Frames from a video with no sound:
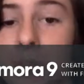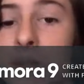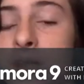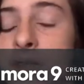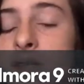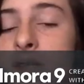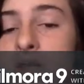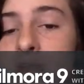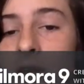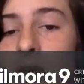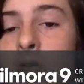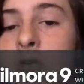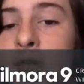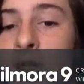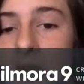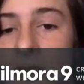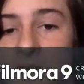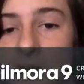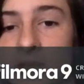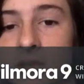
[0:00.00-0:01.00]
of the basic
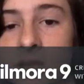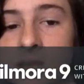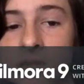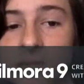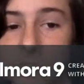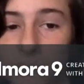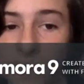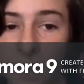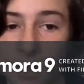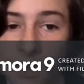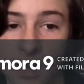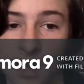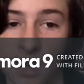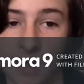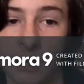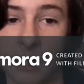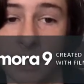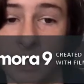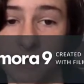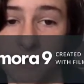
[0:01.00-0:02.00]
noun cases,
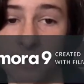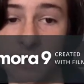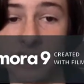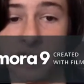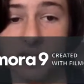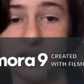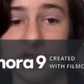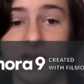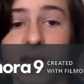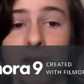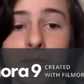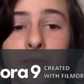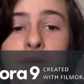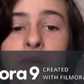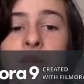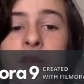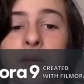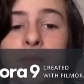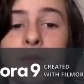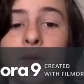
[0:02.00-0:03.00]
and to give this
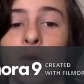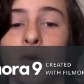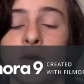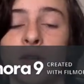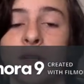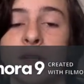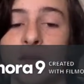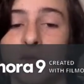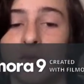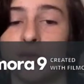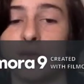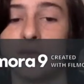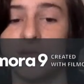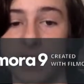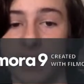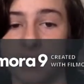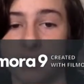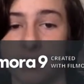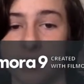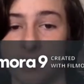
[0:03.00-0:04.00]
example, I'm going to
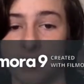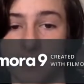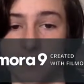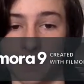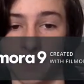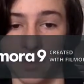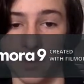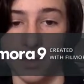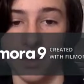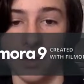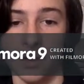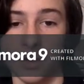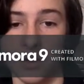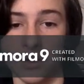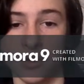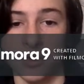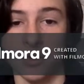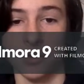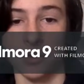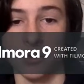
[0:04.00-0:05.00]
use Sanskrit.
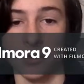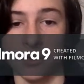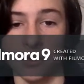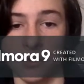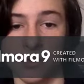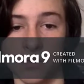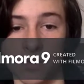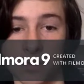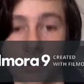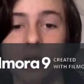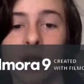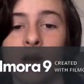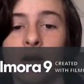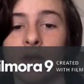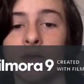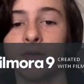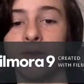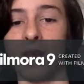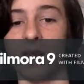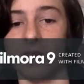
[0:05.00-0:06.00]
So, the
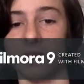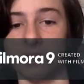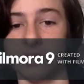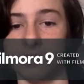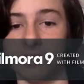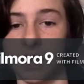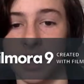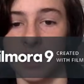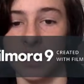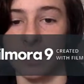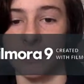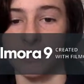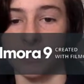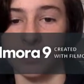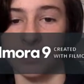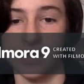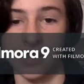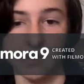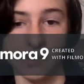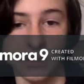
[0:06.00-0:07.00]
locative case is
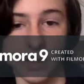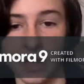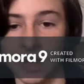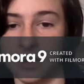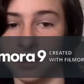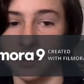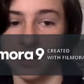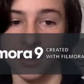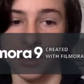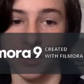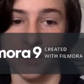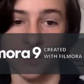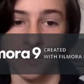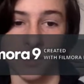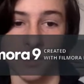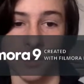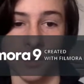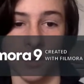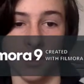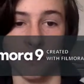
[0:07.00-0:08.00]
kind of a
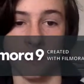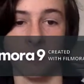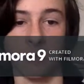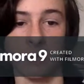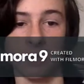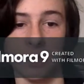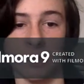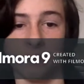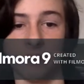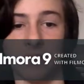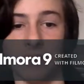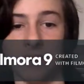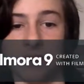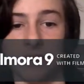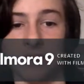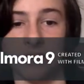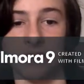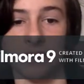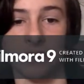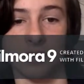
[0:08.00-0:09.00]
subcategory of the dative
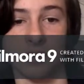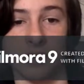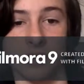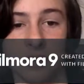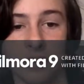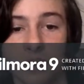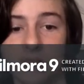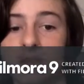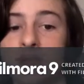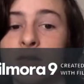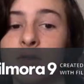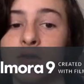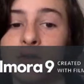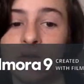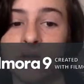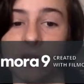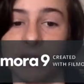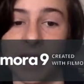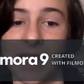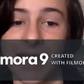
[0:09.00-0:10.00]
case, in that it is
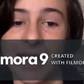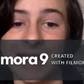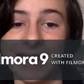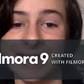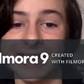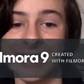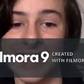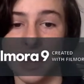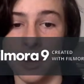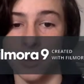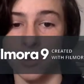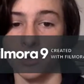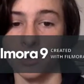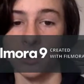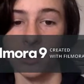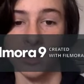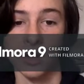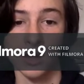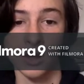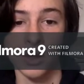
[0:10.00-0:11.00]
used on any
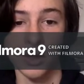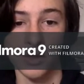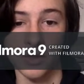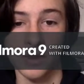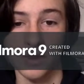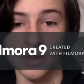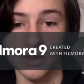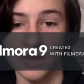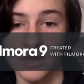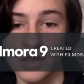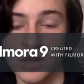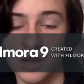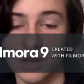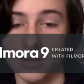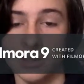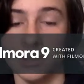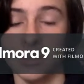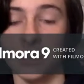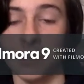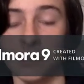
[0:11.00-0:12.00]
noun that is
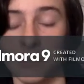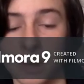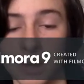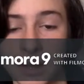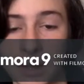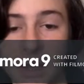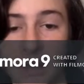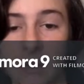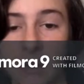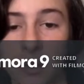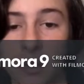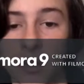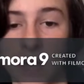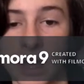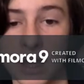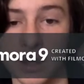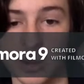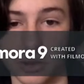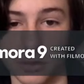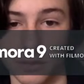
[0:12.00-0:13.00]
there to communicate
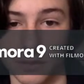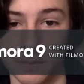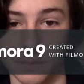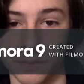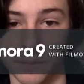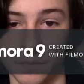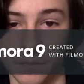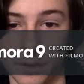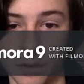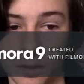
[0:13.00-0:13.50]
location.